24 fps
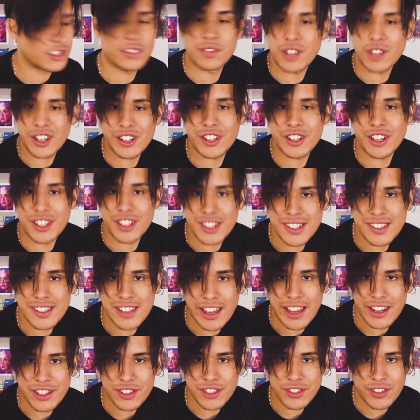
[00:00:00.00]
very
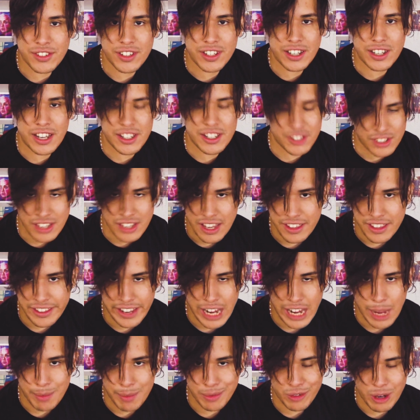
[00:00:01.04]
unsatisfying. I just had that
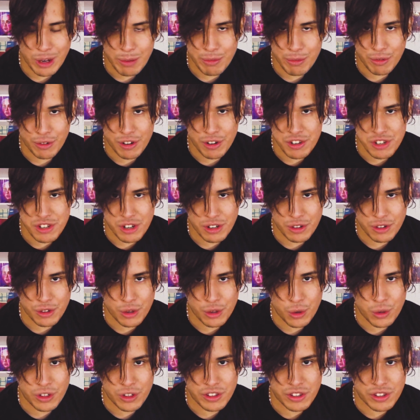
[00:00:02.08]
happen right before I started
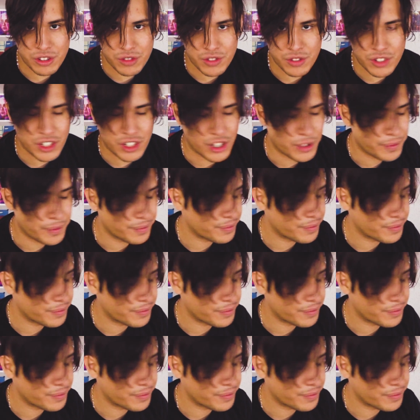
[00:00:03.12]
recording this video.